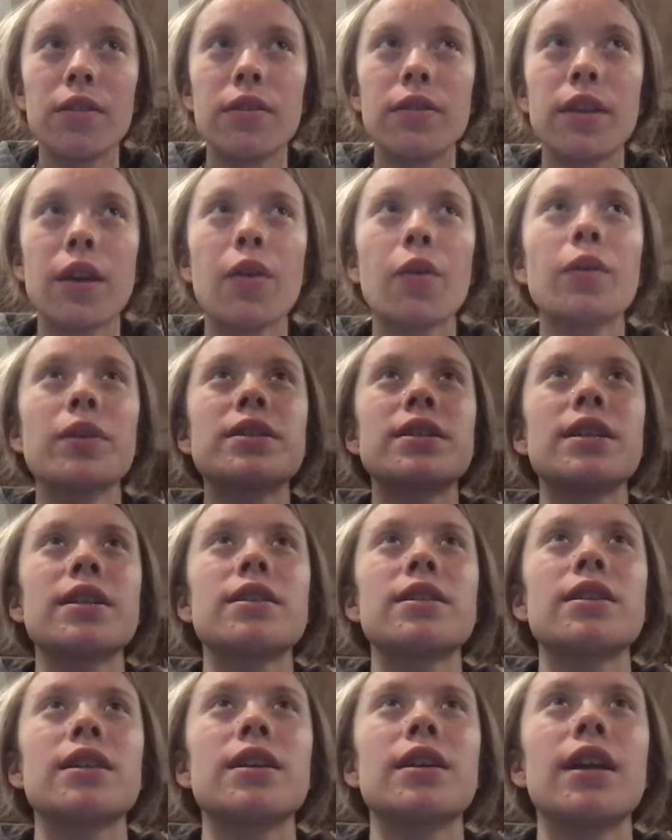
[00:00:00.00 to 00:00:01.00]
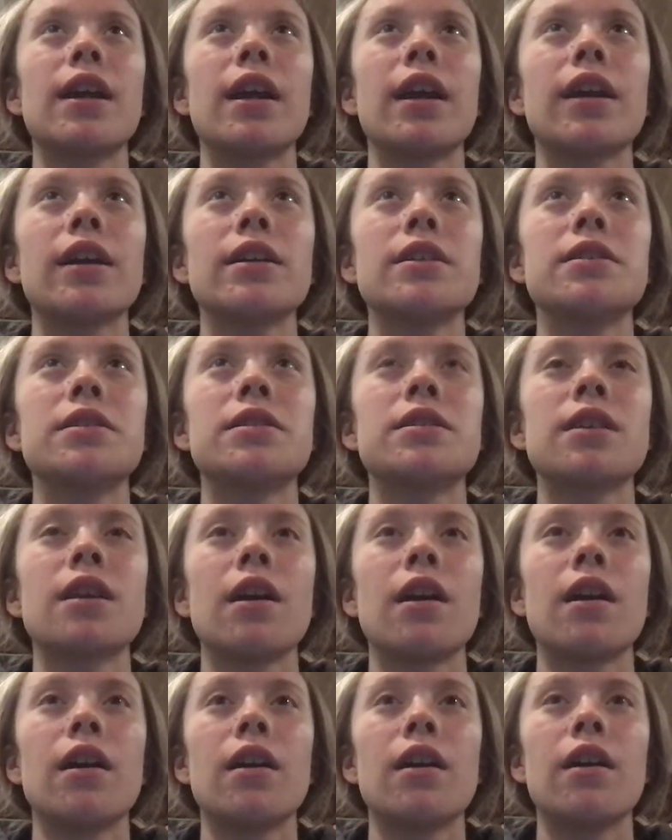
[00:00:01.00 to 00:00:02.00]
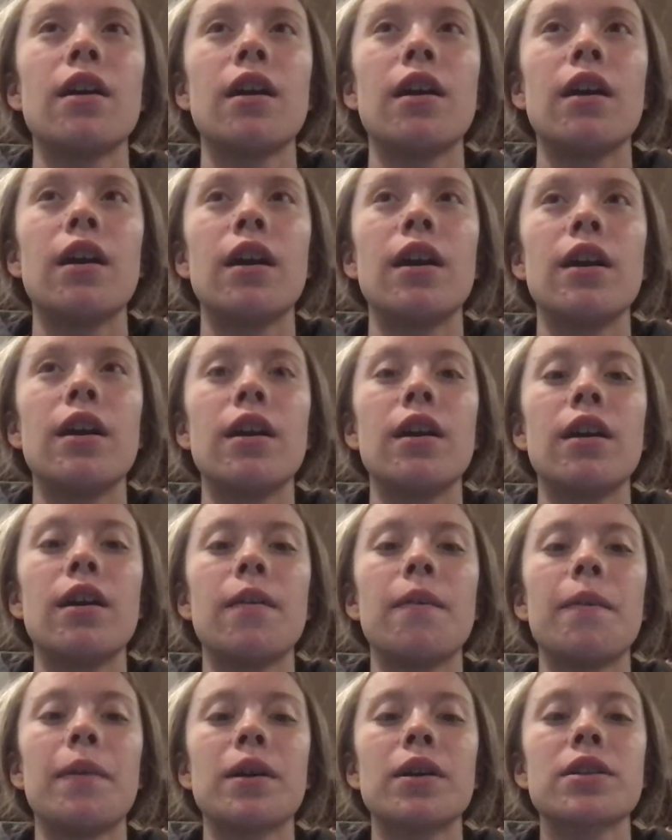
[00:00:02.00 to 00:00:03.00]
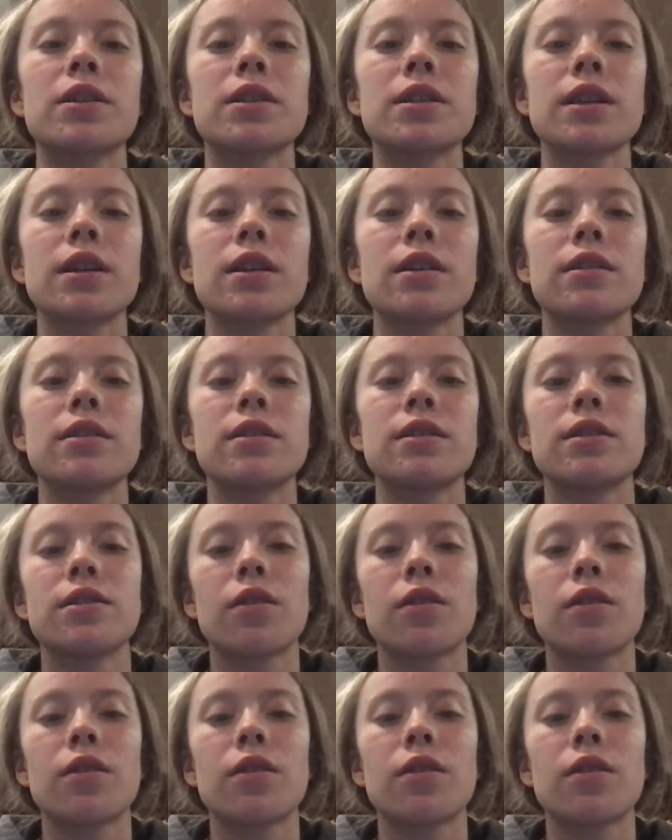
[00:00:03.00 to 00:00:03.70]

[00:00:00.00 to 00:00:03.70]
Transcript: were resistant because MRSA,